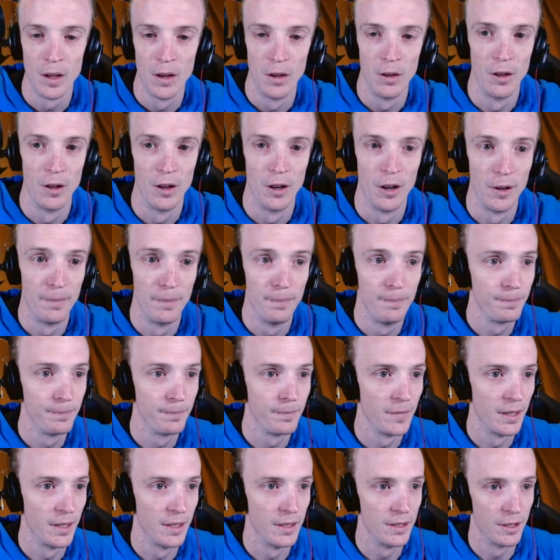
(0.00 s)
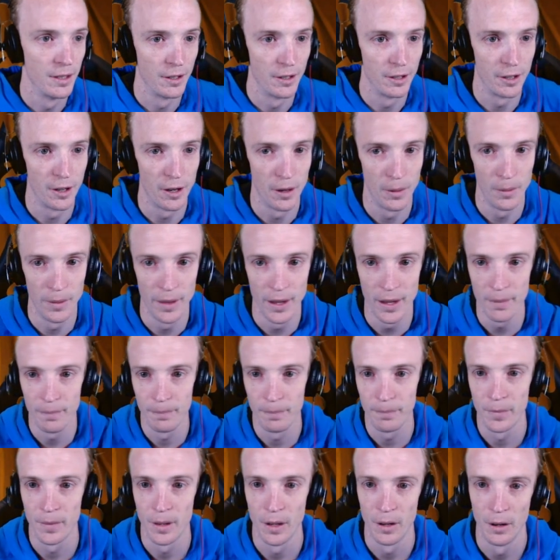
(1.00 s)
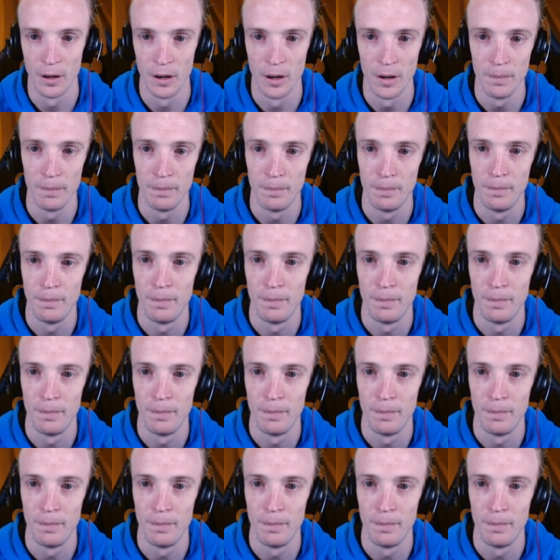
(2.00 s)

Although, he's not going to go with that. Alright.